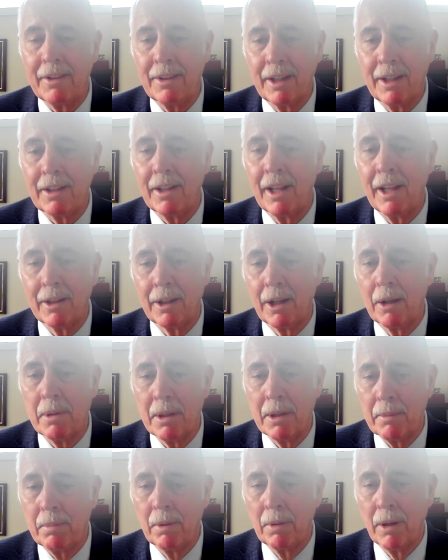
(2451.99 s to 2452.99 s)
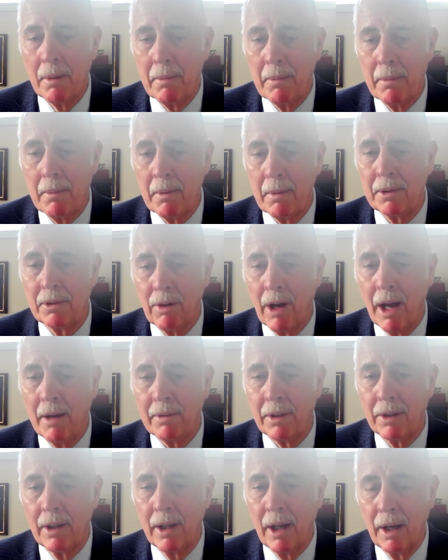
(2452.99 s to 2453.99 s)
I think they're going to be the primary
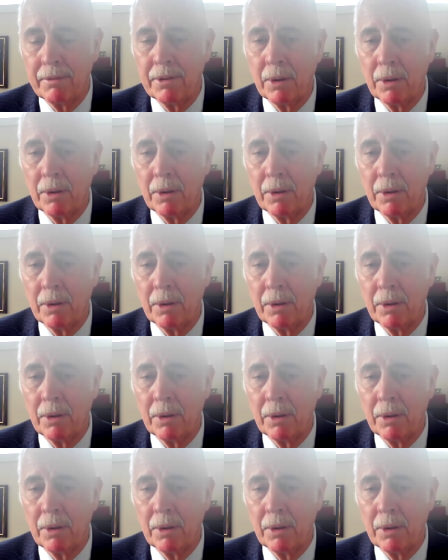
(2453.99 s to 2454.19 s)
driver